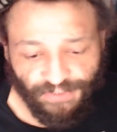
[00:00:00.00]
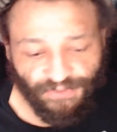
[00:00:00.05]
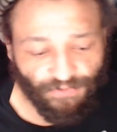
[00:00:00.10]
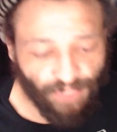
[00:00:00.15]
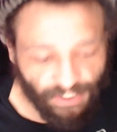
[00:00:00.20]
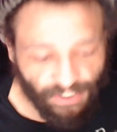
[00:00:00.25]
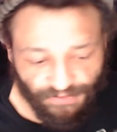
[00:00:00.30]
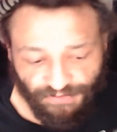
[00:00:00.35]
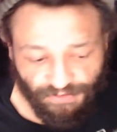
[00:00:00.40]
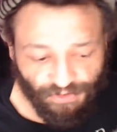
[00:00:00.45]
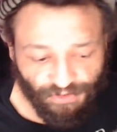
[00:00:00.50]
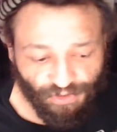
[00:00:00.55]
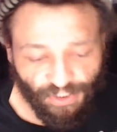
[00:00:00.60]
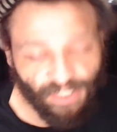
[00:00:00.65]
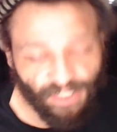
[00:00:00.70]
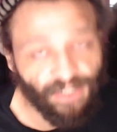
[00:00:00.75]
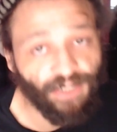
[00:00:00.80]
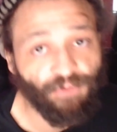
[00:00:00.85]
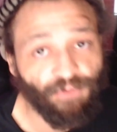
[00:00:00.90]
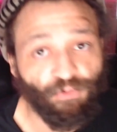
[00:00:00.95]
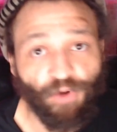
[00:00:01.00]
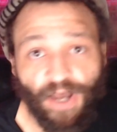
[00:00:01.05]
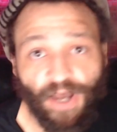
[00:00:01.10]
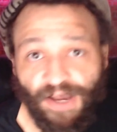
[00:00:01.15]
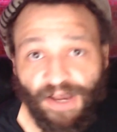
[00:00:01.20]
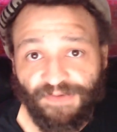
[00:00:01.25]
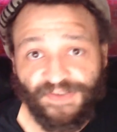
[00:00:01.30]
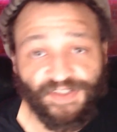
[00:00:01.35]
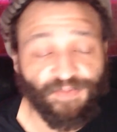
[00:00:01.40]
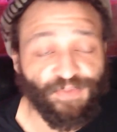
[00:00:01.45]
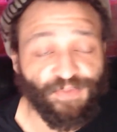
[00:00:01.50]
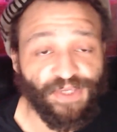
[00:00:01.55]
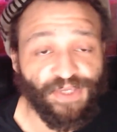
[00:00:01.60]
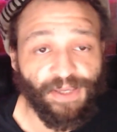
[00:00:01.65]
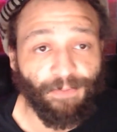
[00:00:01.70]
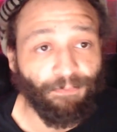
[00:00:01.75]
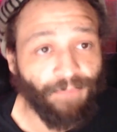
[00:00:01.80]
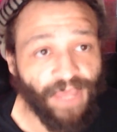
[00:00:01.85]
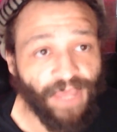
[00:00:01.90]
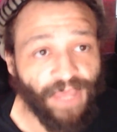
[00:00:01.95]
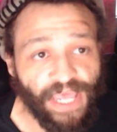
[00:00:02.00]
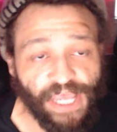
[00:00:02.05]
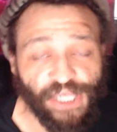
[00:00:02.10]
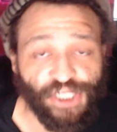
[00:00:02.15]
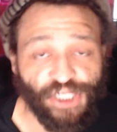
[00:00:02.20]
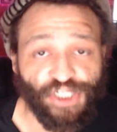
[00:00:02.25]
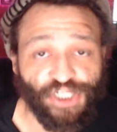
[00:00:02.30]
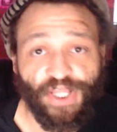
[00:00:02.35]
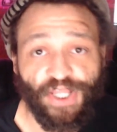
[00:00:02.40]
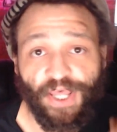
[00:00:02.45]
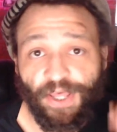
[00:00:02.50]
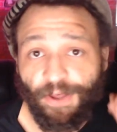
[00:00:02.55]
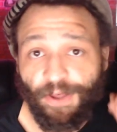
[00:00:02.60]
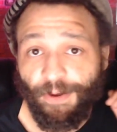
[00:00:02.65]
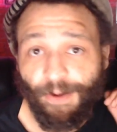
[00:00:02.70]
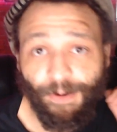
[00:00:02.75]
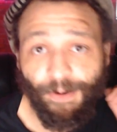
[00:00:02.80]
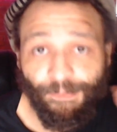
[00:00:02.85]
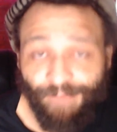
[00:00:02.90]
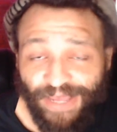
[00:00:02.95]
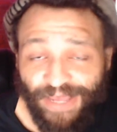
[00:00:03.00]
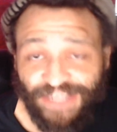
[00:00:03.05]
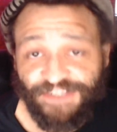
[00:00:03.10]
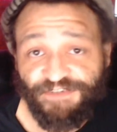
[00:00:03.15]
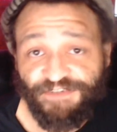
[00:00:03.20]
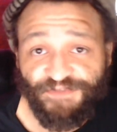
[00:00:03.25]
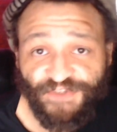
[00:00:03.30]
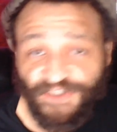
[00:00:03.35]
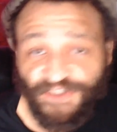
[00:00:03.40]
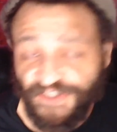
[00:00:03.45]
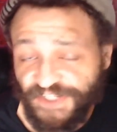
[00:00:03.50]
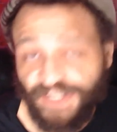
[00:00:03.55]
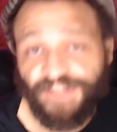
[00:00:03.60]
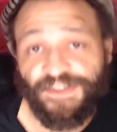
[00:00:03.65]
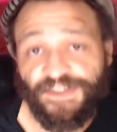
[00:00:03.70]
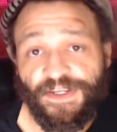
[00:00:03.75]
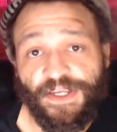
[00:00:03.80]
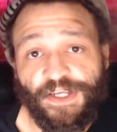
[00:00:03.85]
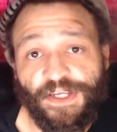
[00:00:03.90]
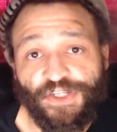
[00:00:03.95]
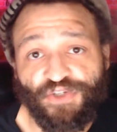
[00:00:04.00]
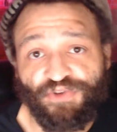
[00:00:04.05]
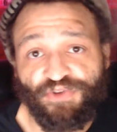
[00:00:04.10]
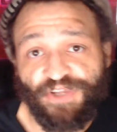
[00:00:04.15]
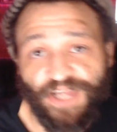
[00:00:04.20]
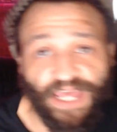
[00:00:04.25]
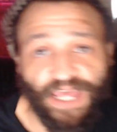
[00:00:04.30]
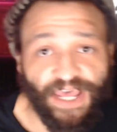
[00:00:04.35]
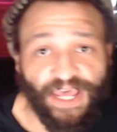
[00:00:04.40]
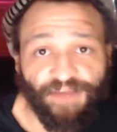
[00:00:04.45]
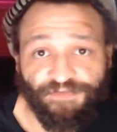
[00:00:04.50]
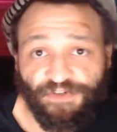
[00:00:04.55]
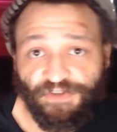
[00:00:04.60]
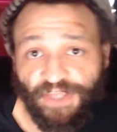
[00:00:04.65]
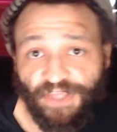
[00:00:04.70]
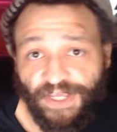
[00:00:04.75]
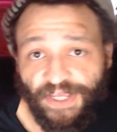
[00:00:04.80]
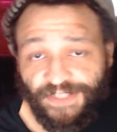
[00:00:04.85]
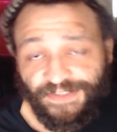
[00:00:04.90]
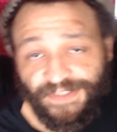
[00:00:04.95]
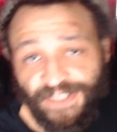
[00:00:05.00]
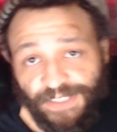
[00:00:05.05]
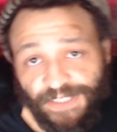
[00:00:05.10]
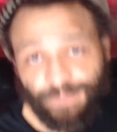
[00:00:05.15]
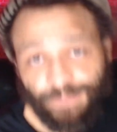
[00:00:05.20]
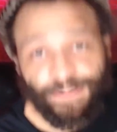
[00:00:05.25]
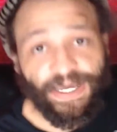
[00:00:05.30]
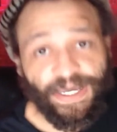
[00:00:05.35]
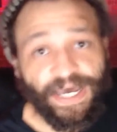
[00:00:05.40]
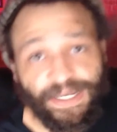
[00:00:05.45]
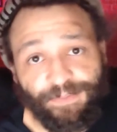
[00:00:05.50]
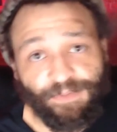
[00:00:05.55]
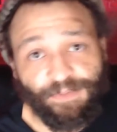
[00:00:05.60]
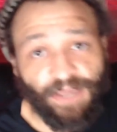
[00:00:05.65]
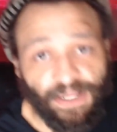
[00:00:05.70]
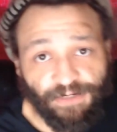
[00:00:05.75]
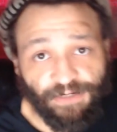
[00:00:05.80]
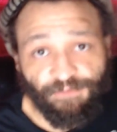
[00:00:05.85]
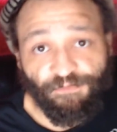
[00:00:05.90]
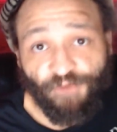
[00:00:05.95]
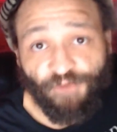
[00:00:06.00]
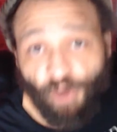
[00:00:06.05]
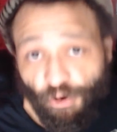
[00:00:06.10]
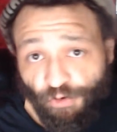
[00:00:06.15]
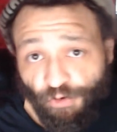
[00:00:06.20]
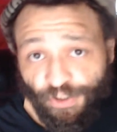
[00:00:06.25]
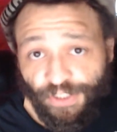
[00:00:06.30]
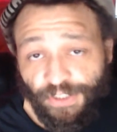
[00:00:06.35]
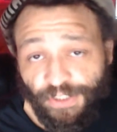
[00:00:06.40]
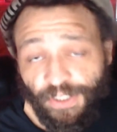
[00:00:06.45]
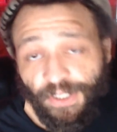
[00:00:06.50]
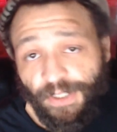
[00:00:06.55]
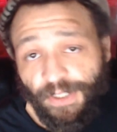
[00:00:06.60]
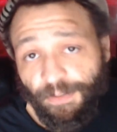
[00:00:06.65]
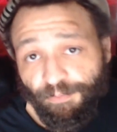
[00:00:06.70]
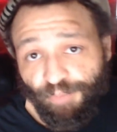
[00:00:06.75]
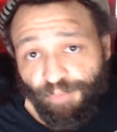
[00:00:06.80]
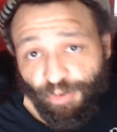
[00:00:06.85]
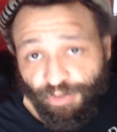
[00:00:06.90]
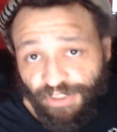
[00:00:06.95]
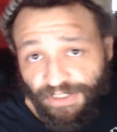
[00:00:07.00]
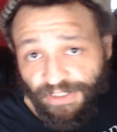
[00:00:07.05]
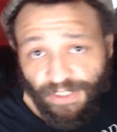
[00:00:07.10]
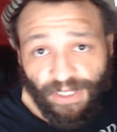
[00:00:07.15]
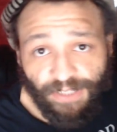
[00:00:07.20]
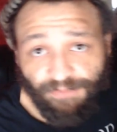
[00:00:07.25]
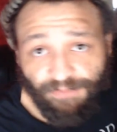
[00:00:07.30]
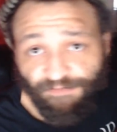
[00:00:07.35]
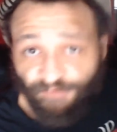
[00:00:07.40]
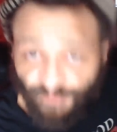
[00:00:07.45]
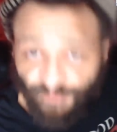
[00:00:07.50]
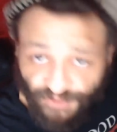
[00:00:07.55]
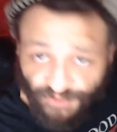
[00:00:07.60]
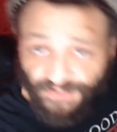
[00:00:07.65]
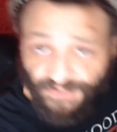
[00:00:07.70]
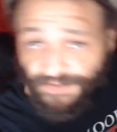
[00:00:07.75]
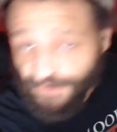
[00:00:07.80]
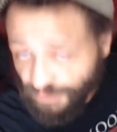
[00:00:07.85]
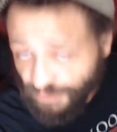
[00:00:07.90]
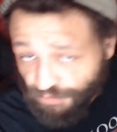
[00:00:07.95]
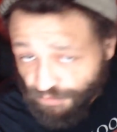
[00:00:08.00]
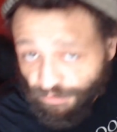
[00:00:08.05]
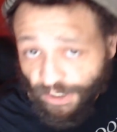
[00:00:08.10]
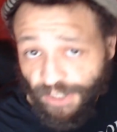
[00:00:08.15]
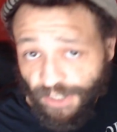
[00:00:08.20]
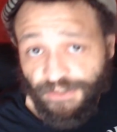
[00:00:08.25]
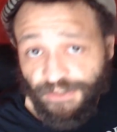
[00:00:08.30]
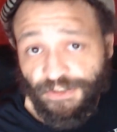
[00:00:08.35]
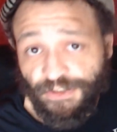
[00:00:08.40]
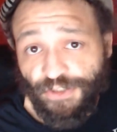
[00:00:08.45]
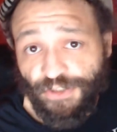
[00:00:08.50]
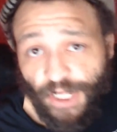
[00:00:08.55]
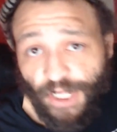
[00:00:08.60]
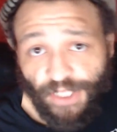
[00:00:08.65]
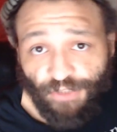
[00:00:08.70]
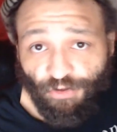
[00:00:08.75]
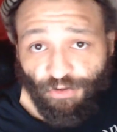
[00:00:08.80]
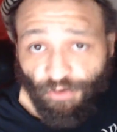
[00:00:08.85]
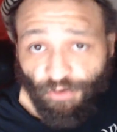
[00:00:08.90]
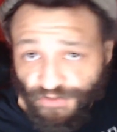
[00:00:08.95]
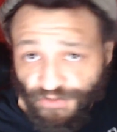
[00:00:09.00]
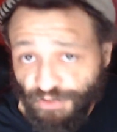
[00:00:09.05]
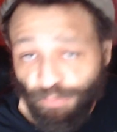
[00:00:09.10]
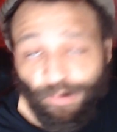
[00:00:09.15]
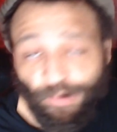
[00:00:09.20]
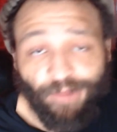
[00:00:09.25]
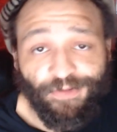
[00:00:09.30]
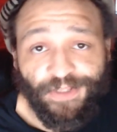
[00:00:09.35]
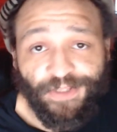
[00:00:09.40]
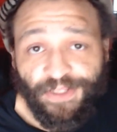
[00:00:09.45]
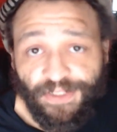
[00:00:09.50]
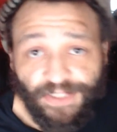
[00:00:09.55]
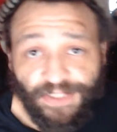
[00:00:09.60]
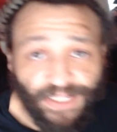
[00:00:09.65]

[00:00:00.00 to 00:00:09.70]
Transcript: So House of the Dragon will obviously be a mashed, uh, a massive success. So then after that, to keep the hype kind of going, building the hype for season two of House of the Dragon, they're also probably going.